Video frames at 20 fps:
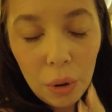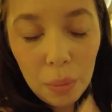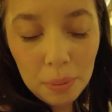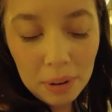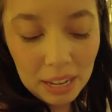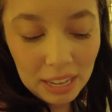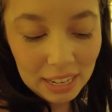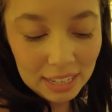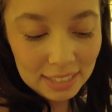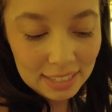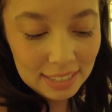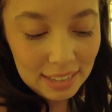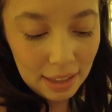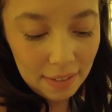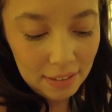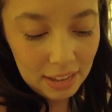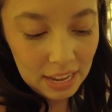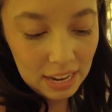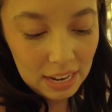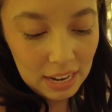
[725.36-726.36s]
opening at
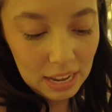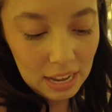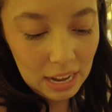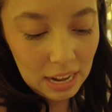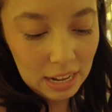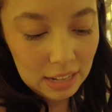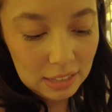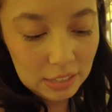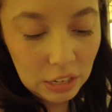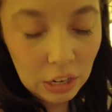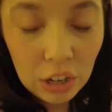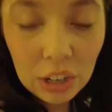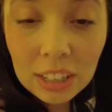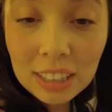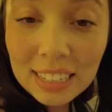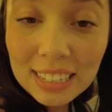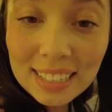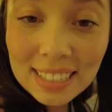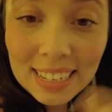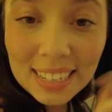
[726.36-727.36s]
7. It's
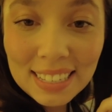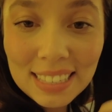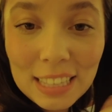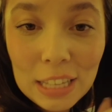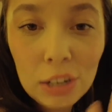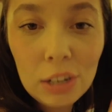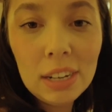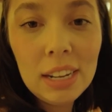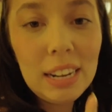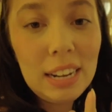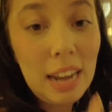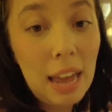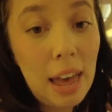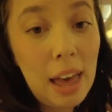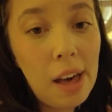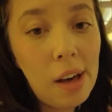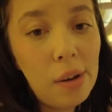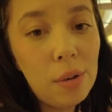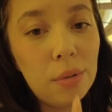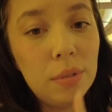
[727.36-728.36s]
currently 6.30
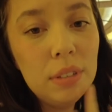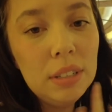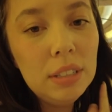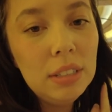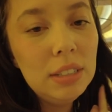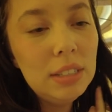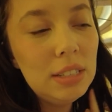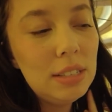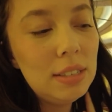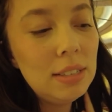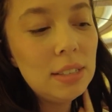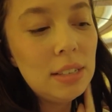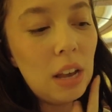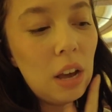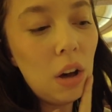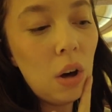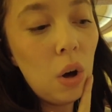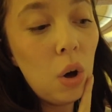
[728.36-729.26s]
now. So